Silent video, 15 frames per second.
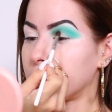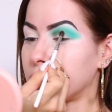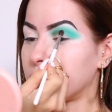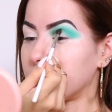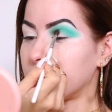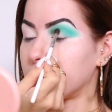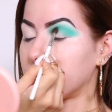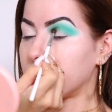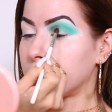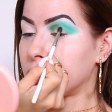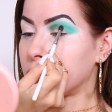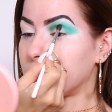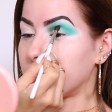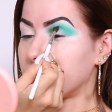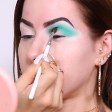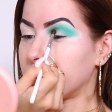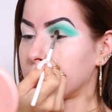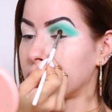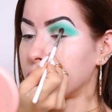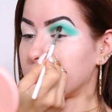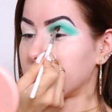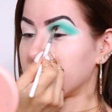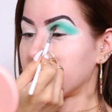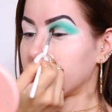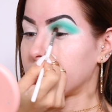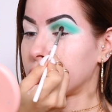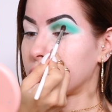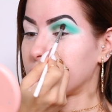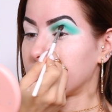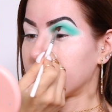and I'm using this
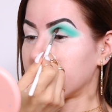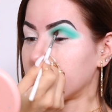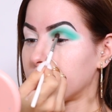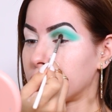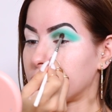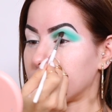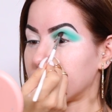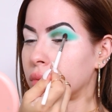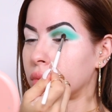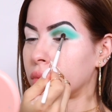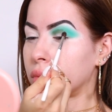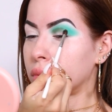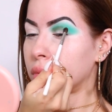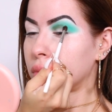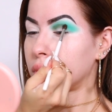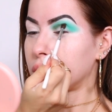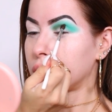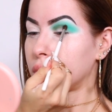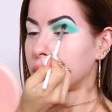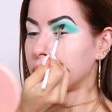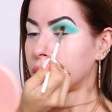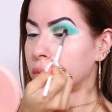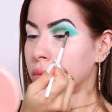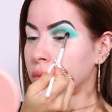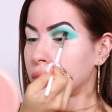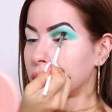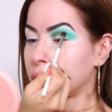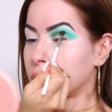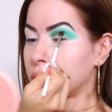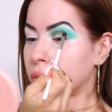with a Morphe brushes
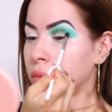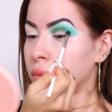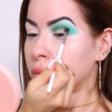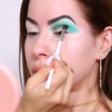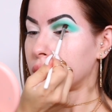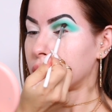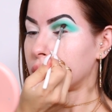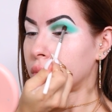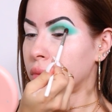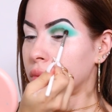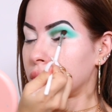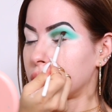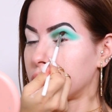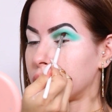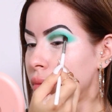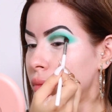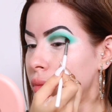Jaclyn Hill pencil brush,